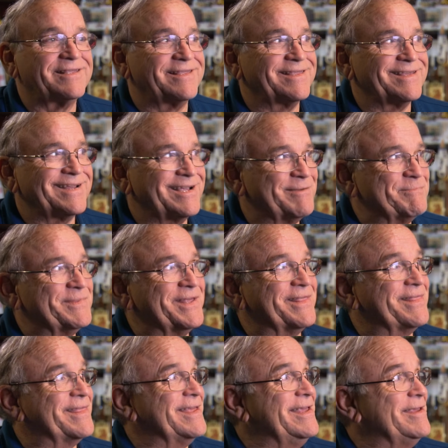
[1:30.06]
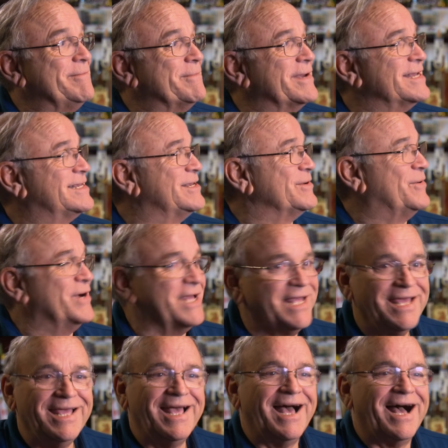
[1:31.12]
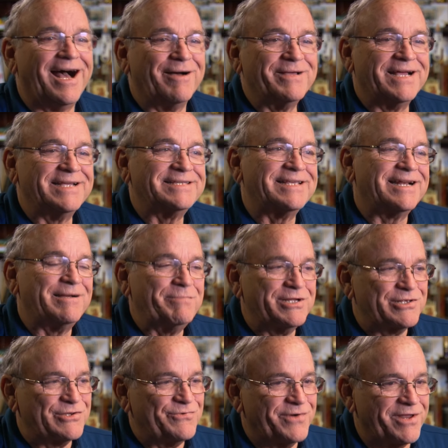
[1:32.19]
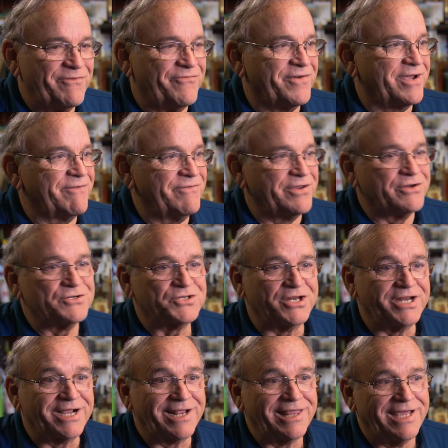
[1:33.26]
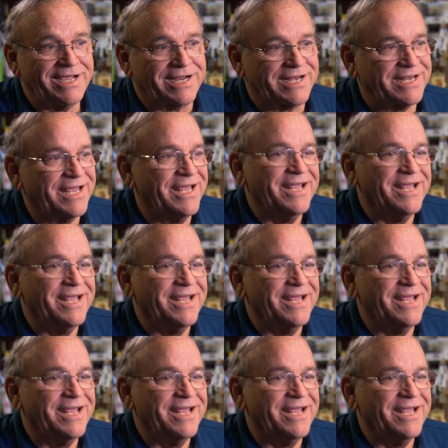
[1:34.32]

think up the theme? I said, how about 25 years of neglect?